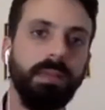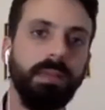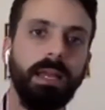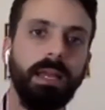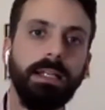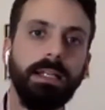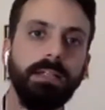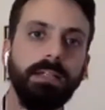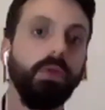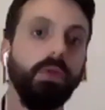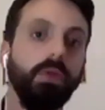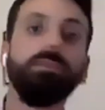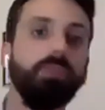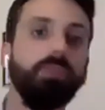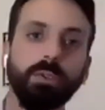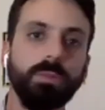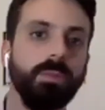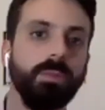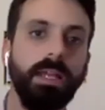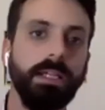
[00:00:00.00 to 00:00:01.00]
Any law
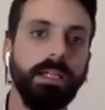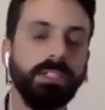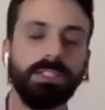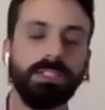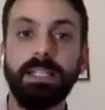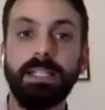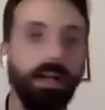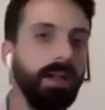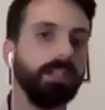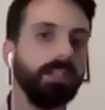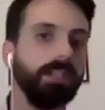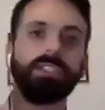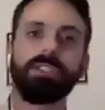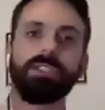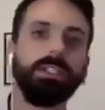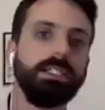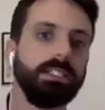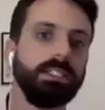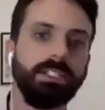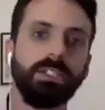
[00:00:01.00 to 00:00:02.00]
enforcement agency can't just
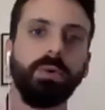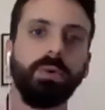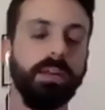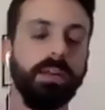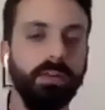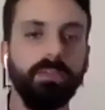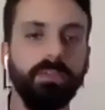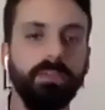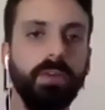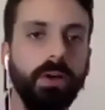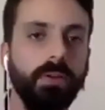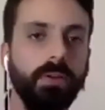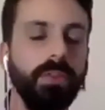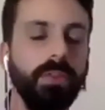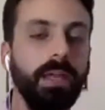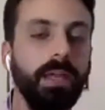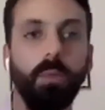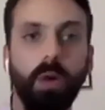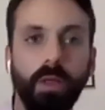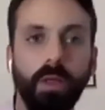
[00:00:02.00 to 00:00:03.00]
listen to whatever phone
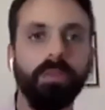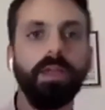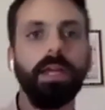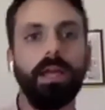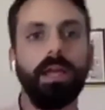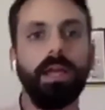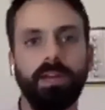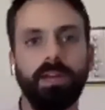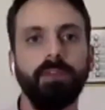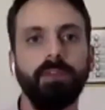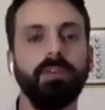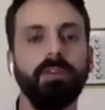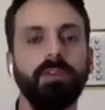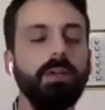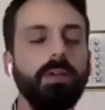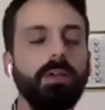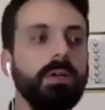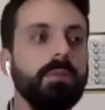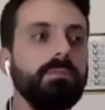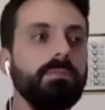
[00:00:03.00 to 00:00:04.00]
they want, they have to have
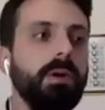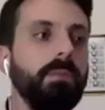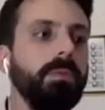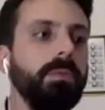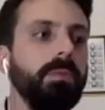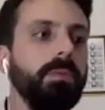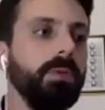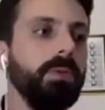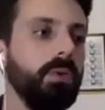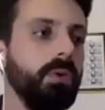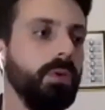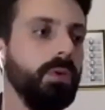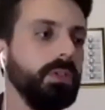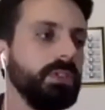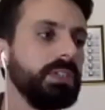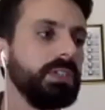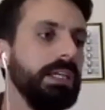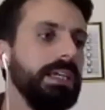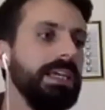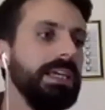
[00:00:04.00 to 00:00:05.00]
probable
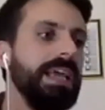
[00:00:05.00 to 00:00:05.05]
cause.